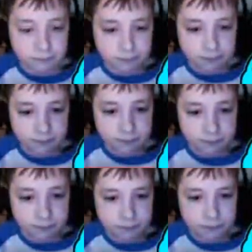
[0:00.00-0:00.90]

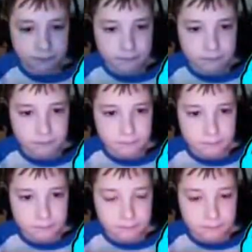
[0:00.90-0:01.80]

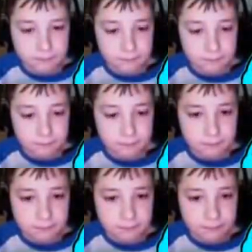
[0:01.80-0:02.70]

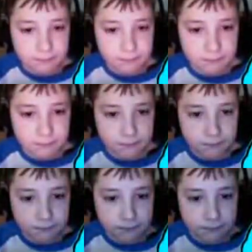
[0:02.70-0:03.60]

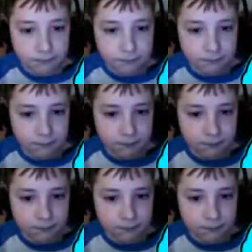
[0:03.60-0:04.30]
Nobody speaks.